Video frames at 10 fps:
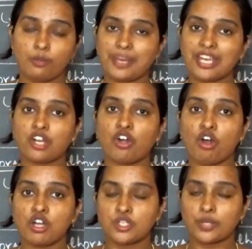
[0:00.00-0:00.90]
make
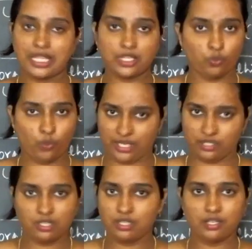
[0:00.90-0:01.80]
altogether one.
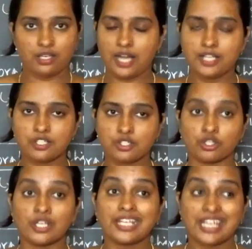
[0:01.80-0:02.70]

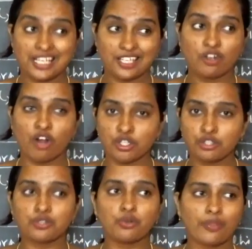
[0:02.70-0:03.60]
Understood? He got
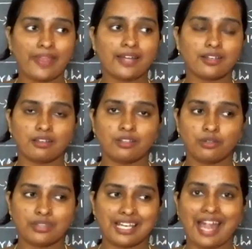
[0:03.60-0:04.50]
to know that
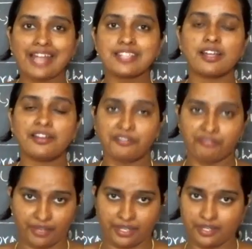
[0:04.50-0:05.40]
the lands are
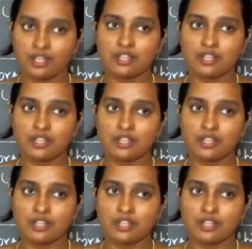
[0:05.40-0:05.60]
different.